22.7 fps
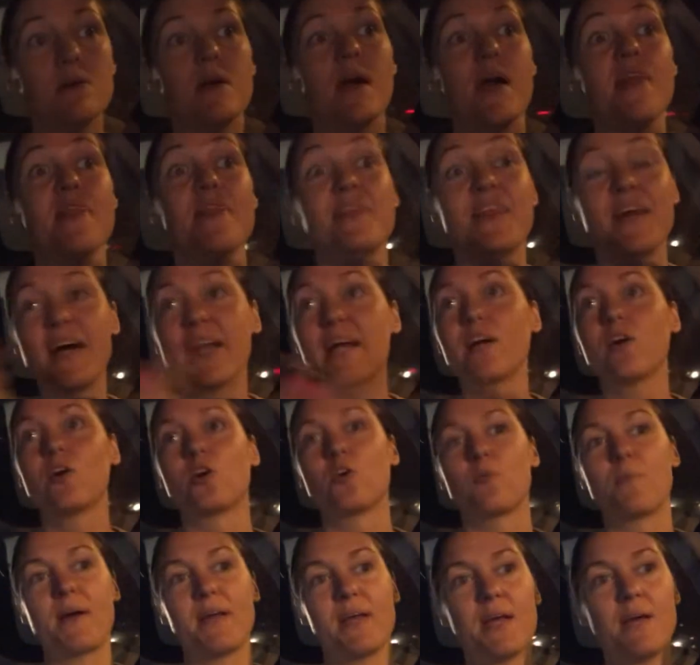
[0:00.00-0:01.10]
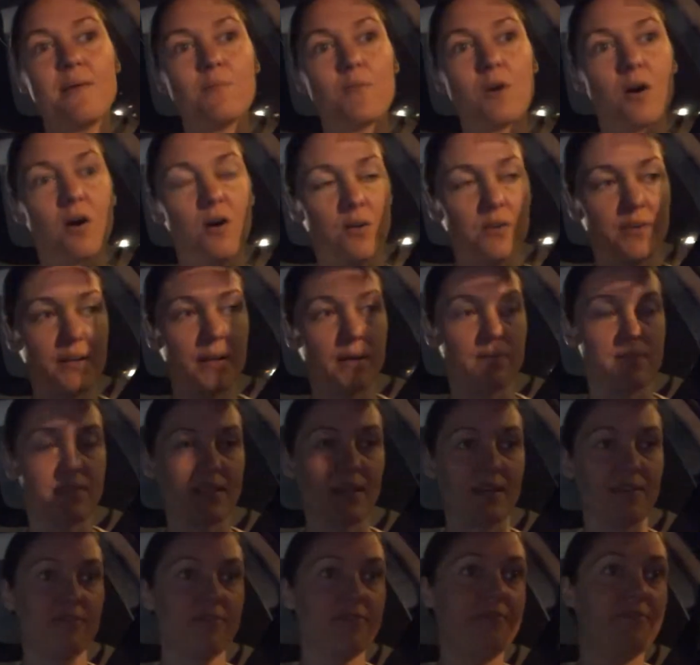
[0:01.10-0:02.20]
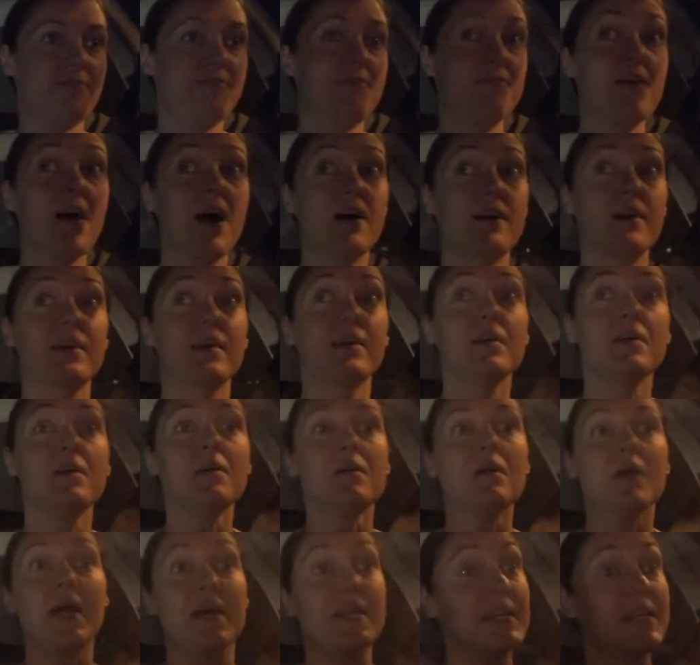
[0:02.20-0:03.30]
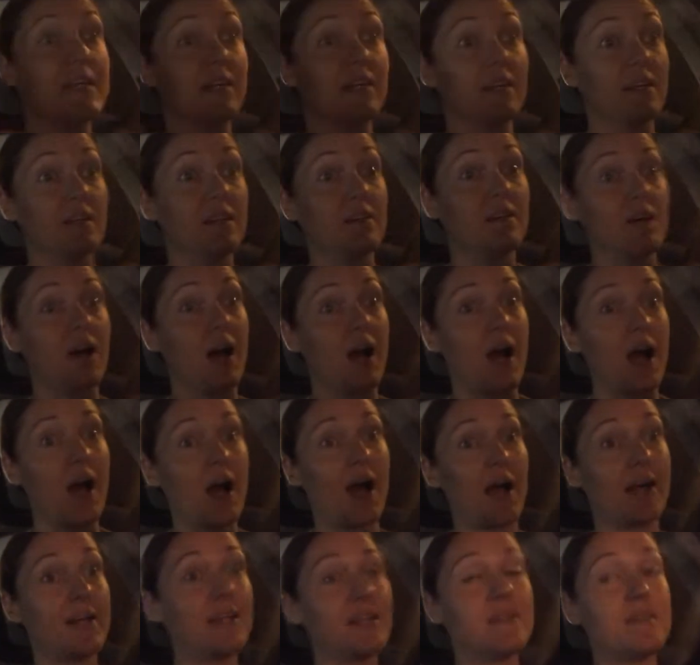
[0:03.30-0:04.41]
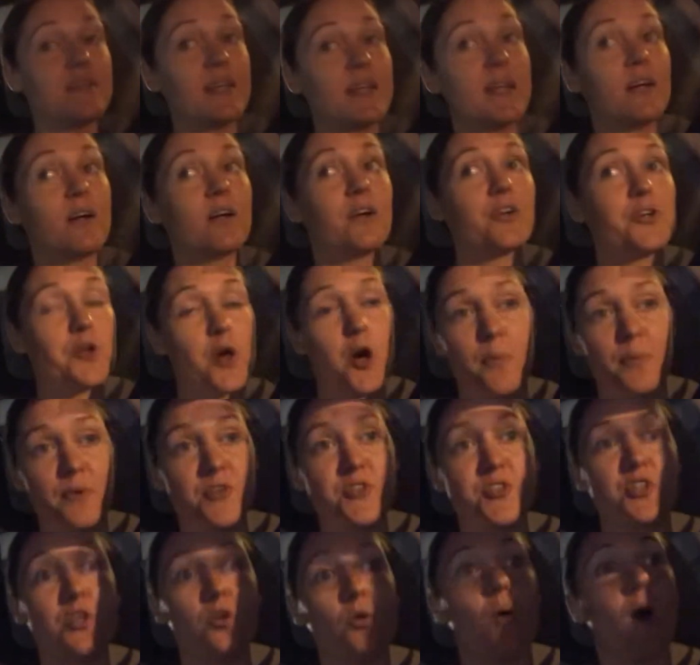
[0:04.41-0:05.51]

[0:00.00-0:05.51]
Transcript: And then I heard my name called and I was like, fuck. And, and I didn't hear you're up in two.